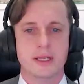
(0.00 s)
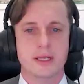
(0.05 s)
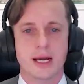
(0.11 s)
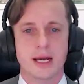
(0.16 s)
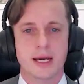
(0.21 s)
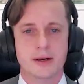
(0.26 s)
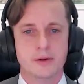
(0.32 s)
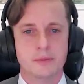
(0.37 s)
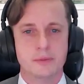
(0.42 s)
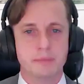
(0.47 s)

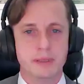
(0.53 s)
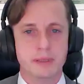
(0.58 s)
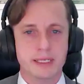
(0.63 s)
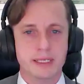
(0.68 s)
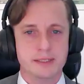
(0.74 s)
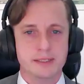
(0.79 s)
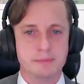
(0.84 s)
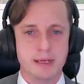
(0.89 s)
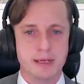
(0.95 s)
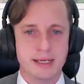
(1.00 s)
I don't
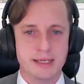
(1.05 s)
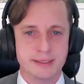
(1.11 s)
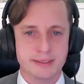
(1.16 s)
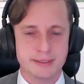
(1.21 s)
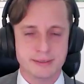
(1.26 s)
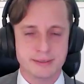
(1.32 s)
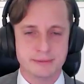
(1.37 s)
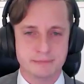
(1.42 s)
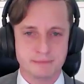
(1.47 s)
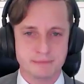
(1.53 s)
base my
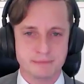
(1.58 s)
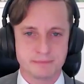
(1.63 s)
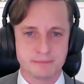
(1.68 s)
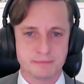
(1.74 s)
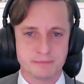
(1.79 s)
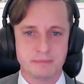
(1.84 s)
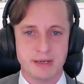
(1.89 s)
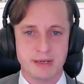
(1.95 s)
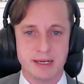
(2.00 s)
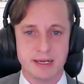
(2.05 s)

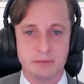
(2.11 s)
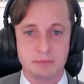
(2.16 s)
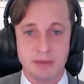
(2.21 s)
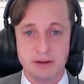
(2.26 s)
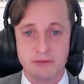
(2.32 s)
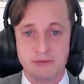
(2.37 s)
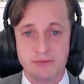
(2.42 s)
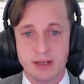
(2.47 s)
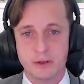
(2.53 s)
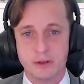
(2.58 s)

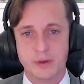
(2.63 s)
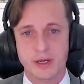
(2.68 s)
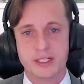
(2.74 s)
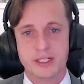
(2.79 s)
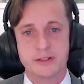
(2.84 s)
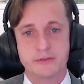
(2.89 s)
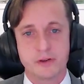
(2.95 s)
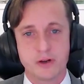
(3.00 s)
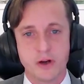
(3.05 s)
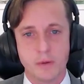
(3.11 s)

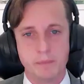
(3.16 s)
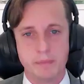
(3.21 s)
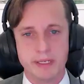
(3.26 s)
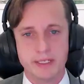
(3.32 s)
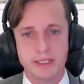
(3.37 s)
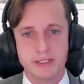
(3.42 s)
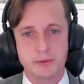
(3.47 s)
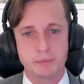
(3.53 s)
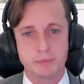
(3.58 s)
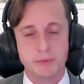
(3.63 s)
valuation of
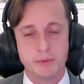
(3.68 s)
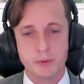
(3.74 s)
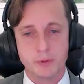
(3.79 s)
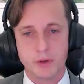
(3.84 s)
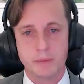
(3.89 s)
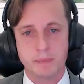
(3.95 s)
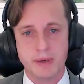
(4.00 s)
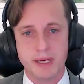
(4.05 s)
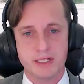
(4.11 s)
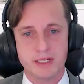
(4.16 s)
companies
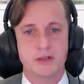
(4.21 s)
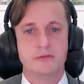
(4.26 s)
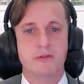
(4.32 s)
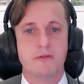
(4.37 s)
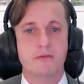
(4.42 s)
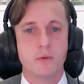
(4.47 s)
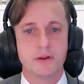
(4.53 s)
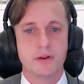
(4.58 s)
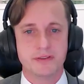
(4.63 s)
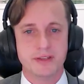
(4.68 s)
purely based off
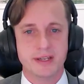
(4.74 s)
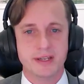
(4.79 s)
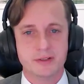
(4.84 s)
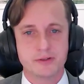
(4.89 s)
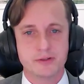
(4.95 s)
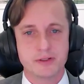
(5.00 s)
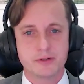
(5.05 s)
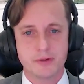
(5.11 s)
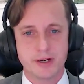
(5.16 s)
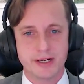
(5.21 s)
of what the
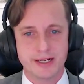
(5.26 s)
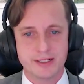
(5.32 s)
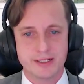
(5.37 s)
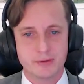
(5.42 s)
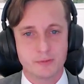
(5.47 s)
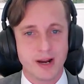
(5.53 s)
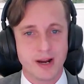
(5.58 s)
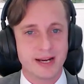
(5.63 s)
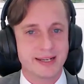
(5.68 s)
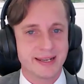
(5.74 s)
interest rate is
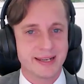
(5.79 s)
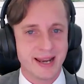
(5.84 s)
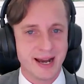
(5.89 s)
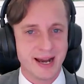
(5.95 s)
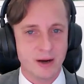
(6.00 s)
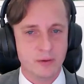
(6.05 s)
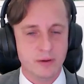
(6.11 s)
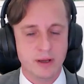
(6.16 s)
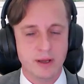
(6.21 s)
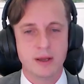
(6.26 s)
right
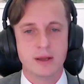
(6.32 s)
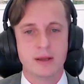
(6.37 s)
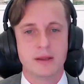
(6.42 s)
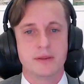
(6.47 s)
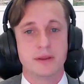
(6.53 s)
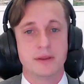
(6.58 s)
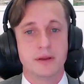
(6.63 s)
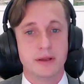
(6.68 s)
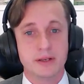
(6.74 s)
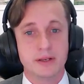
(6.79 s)
now.
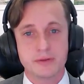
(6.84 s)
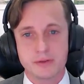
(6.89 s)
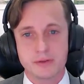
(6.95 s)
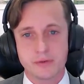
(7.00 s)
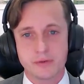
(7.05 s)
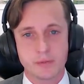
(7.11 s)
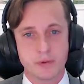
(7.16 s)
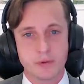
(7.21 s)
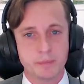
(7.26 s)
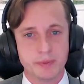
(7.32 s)
The interest
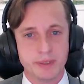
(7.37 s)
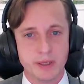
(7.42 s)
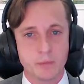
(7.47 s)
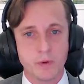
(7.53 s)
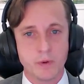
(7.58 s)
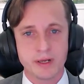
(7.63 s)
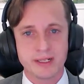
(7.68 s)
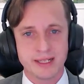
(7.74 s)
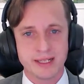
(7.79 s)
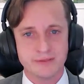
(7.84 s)
rate will be at
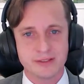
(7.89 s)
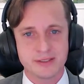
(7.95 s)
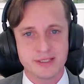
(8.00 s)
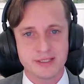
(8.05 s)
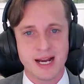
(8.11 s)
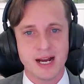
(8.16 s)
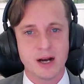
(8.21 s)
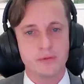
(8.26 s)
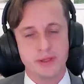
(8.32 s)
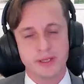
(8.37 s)
one level
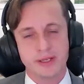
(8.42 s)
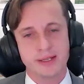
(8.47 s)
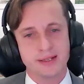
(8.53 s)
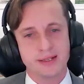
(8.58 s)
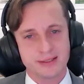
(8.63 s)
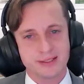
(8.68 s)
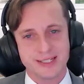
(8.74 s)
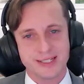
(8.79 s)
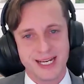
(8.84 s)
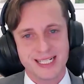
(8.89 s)
now, then
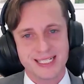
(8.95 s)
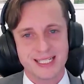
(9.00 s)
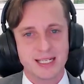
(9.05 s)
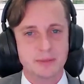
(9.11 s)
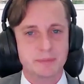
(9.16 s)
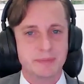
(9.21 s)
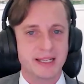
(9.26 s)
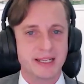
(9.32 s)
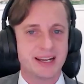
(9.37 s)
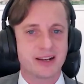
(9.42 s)
it'll change, then
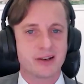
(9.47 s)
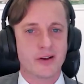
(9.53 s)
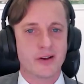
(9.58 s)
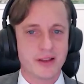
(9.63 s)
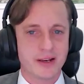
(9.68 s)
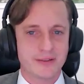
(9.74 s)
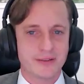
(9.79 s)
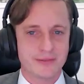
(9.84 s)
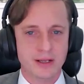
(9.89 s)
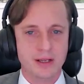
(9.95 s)
it'll be at another
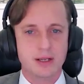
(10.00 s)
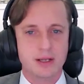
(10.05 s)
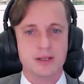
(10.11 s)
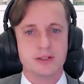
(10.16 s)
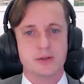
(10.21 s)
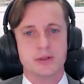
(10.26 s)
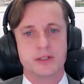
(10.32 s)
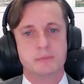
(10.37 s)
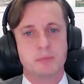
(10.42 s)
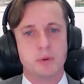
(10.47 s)
level.
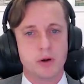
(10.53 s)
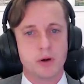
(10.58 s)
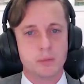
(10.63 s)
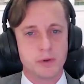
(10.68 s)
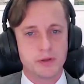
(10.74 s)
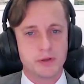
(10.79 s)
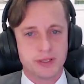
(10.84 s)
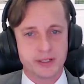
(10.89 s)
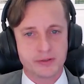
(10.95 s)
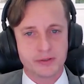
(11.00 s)
So it's important
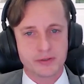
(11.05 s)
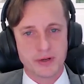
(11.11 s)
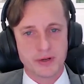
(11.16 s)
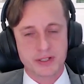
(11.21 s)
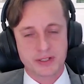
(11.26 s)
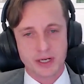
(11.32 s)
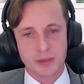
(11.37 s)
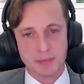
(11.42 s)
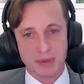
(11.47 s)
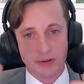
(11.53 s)
what the interest rate is
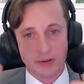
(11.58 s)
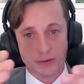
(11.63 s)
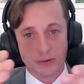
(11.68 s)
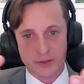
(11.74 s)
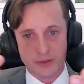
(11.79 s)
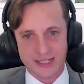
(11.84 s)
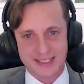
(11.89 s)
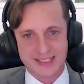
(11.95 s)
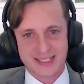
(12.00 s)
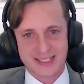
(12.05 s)
going to be through
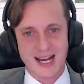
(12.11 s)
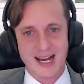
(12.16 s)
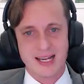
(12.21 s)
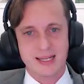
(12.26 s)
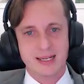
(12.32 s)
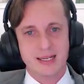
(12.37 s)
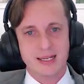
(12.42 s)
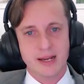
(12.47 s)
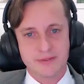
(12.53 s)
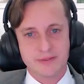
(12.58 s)
the
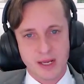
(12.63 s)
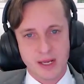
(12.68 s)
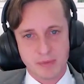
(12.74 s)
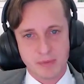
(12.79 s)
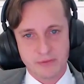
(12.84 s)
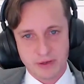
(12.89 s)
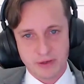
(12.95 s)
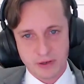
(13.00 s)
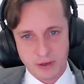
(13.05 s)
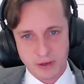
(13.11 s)
entire lifetime
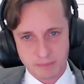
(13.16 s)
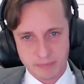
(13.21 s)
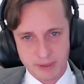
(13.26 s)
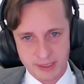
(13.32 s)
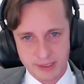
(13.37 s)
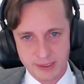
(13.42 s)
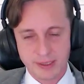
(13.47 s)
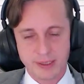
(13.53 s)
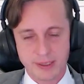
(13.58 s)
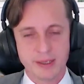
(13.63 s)
of a
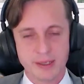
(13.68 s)
company.